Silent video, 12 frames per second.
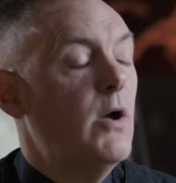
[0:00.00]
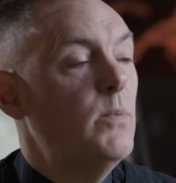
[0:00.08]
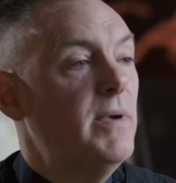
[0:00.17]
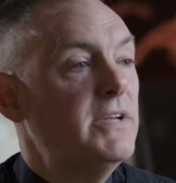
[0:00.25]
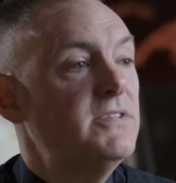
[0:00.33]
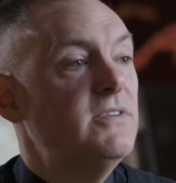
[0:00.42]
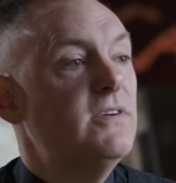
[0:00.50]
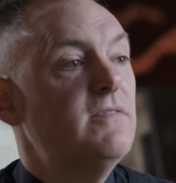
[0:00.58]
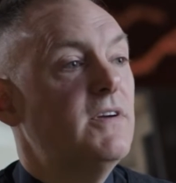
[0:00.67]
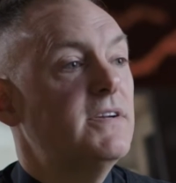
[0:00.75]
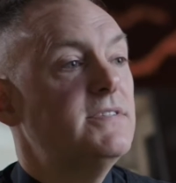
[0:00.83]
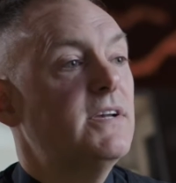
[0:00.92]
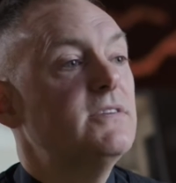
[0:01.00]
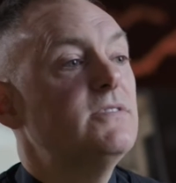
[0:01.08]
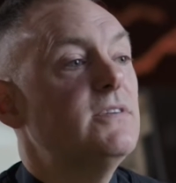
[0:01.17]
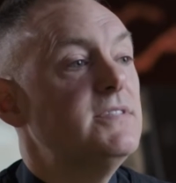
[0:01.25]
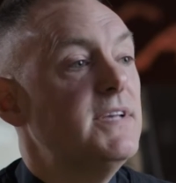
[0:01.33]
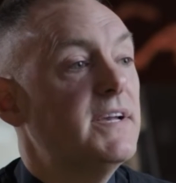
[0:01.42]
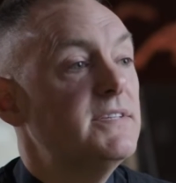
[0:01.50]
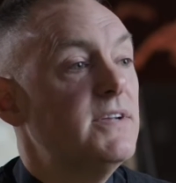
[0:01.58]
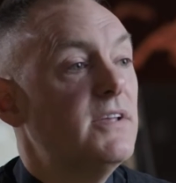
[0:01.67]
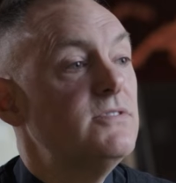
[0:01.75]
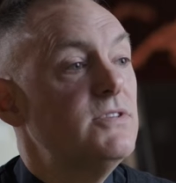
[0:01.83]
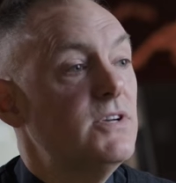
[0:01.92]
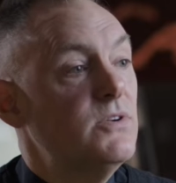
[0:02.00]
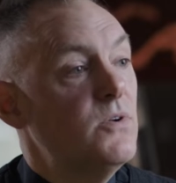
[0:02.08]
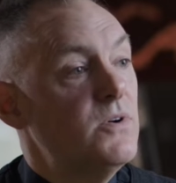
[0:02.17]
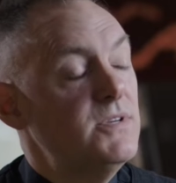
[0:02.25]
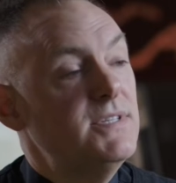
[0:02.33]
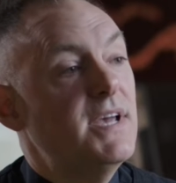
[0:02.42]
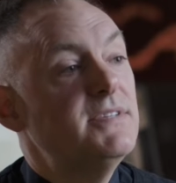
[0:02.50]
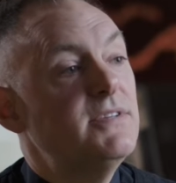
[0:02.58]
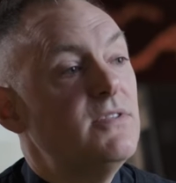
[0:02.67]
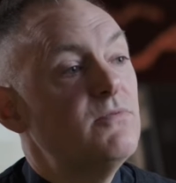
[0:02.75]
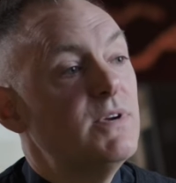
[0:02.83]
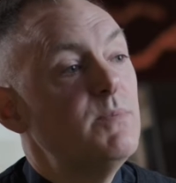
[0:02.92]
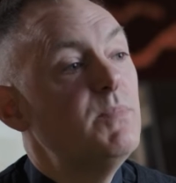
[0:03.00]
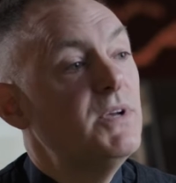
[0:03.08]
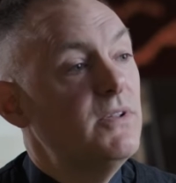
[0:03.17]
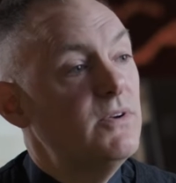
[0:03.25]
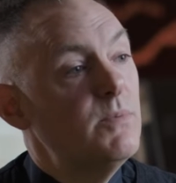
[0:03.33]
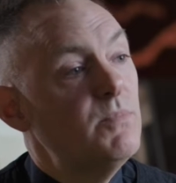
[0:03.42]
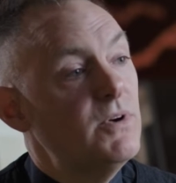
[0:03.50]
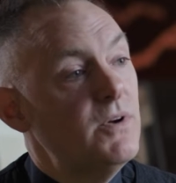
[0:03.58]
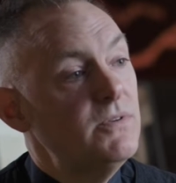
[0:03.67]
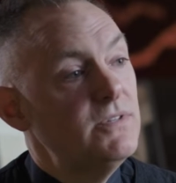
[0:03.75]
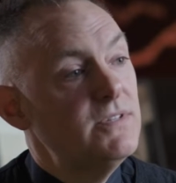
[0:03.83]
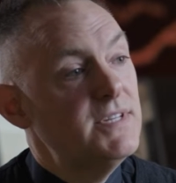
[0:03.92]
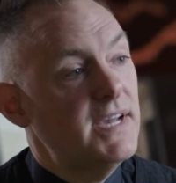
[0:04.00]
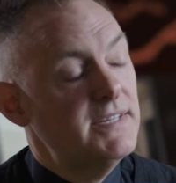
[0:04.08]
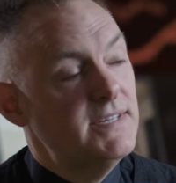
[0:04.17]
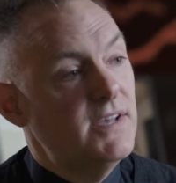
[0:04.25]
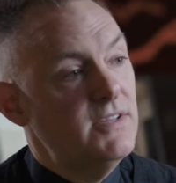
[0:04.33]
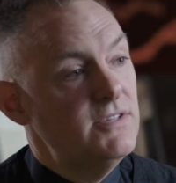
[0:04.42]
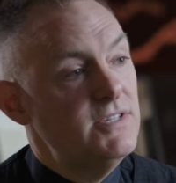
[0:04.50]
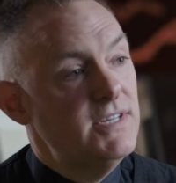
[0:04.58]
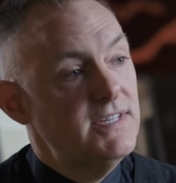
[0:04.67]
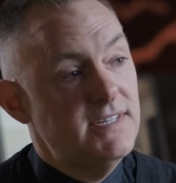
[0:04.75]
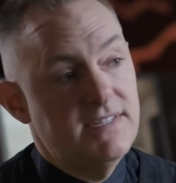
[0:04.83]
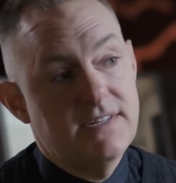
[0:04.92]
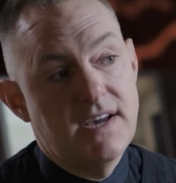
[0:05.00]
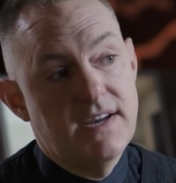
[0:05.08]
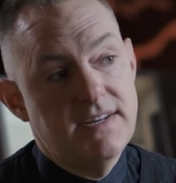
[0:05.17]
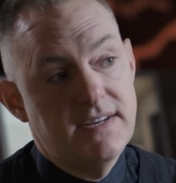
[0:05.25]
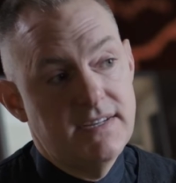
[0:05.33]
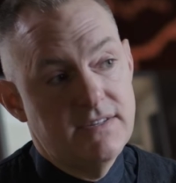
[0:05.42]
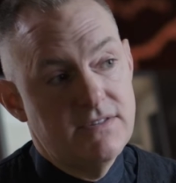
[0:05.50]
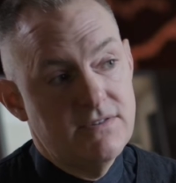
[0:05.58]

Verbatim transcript: Our Bachelor of Architectural Technology course has a three pillar approach technology, design, and